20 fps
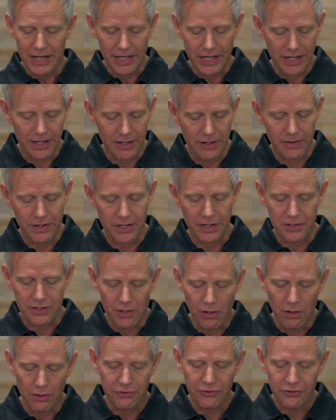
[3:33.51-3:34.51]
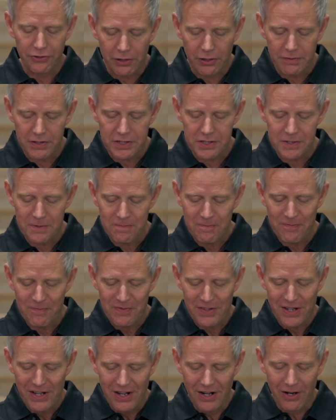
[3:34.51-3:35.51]
in the adult service,
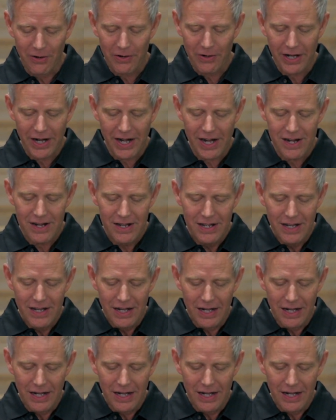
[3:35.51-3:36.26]
okay?